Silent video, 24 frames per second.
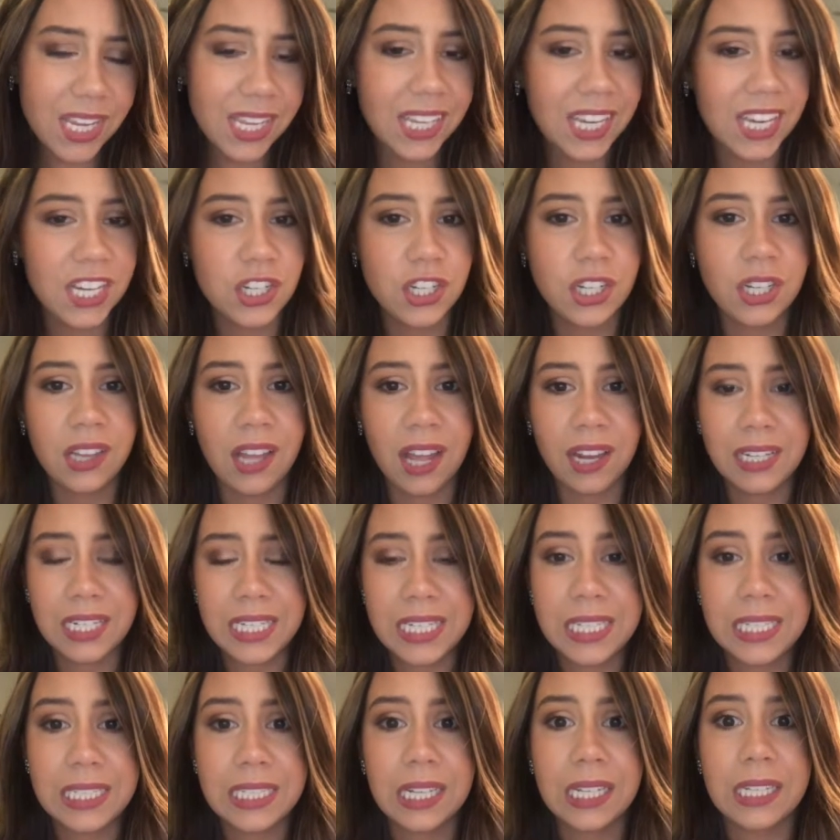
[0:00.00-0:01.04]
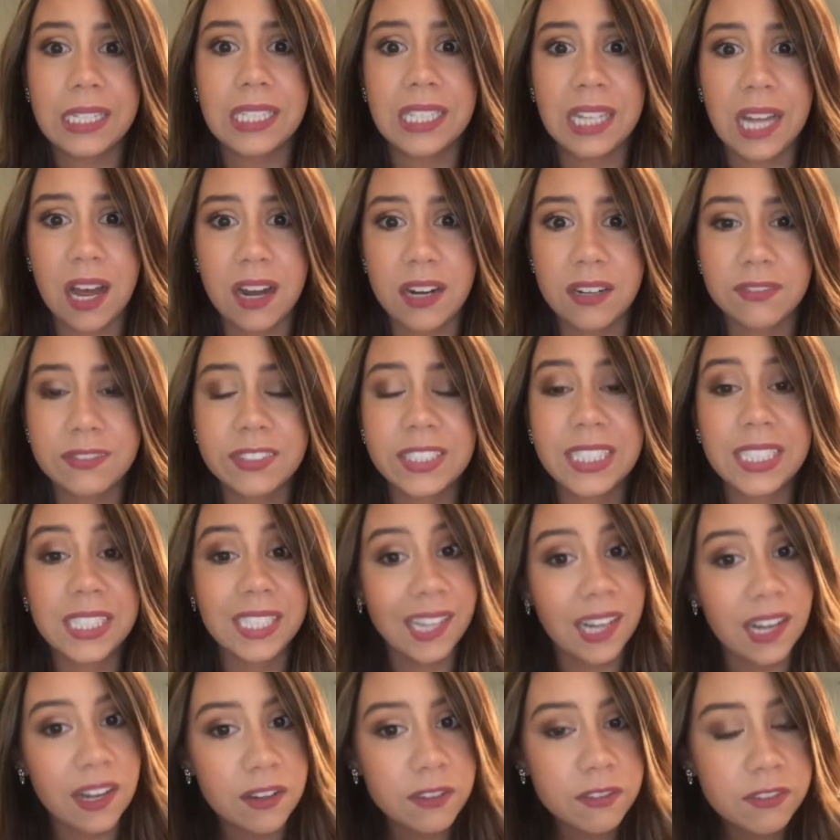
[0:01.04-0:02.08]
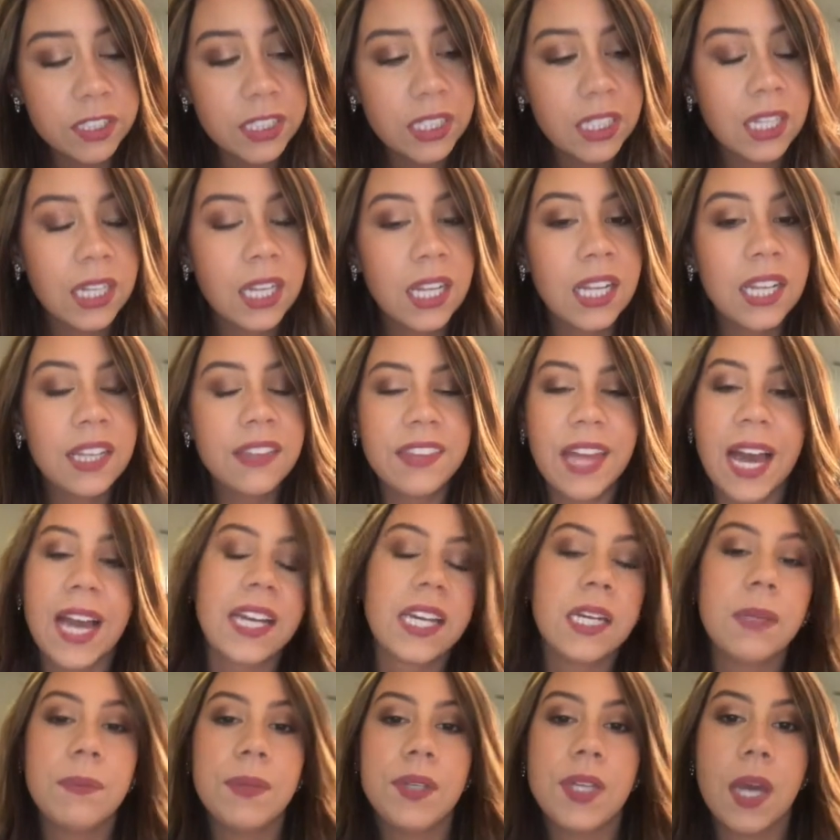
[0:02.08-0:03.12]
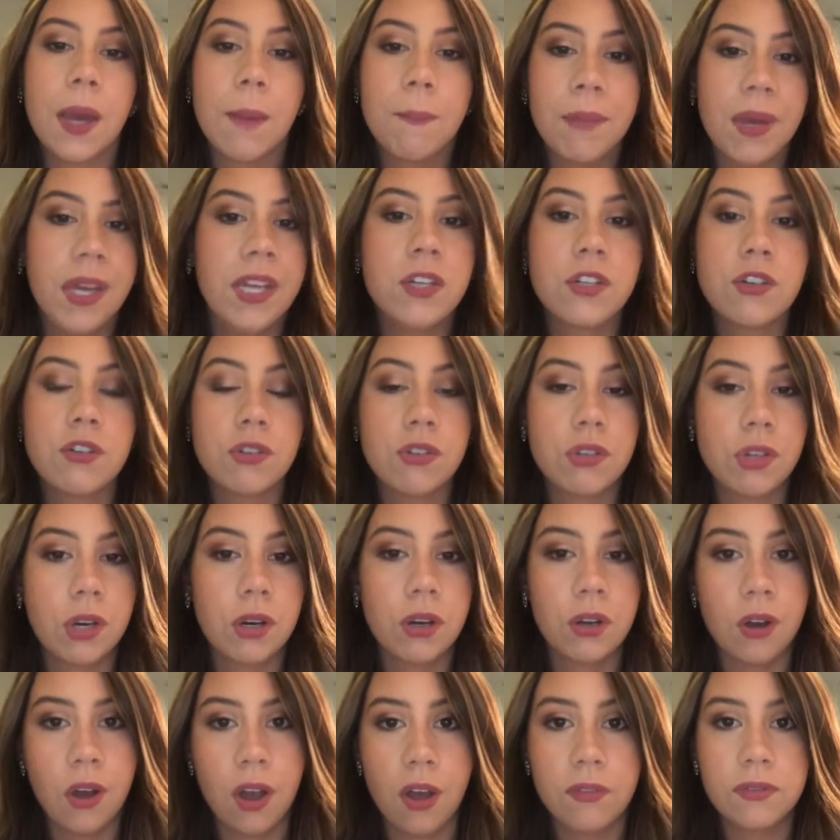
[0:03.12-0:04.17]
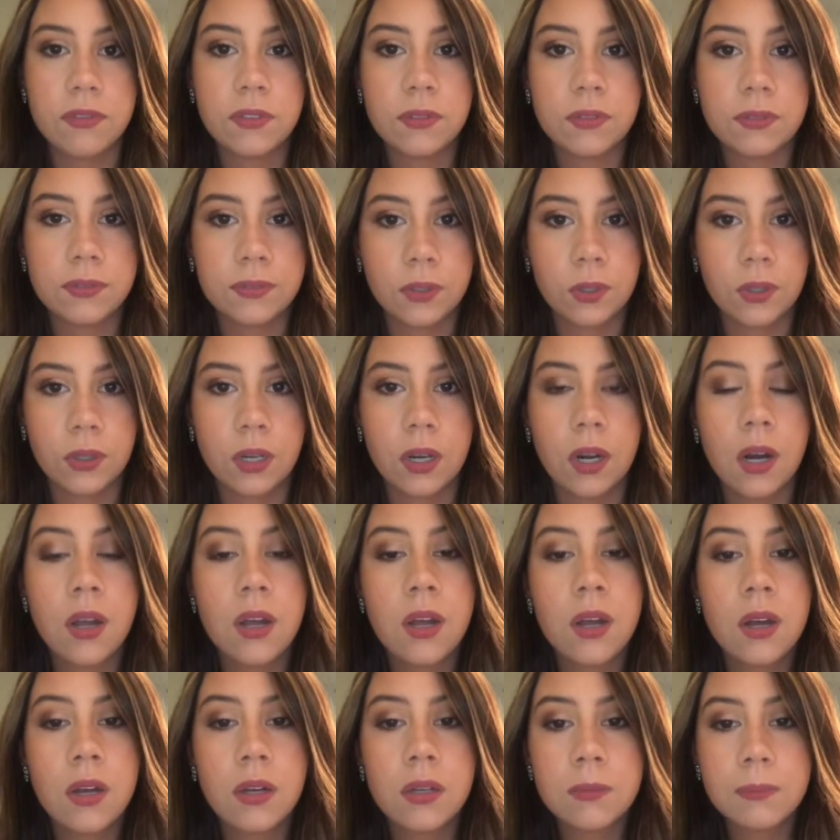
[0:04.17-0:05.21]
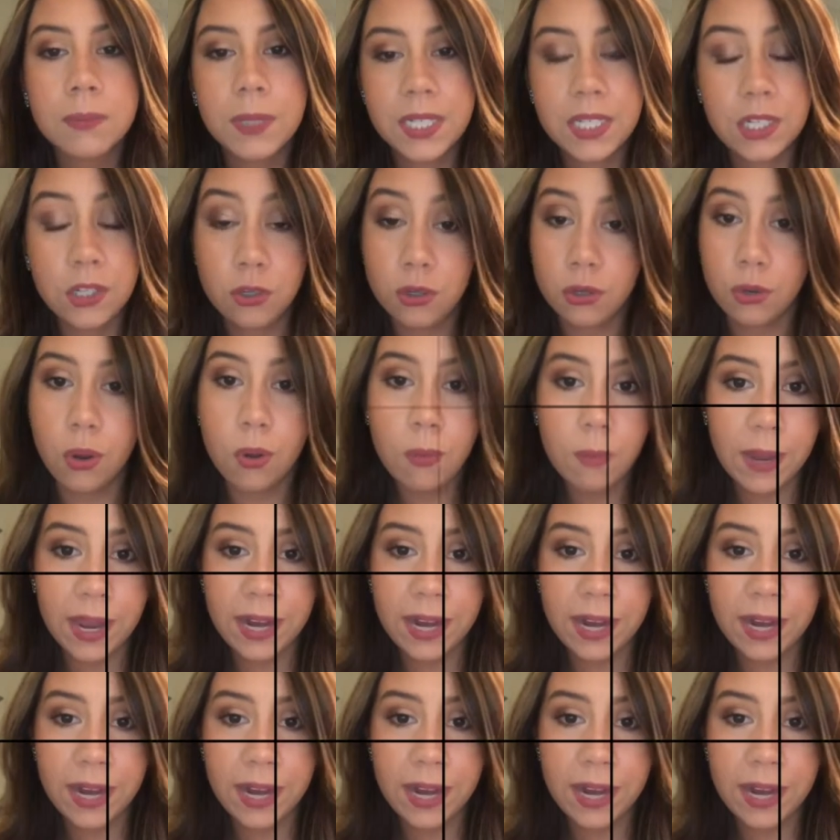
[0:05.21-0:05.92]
kitchen that needs a lot of love, that can be a major turnoff for potential home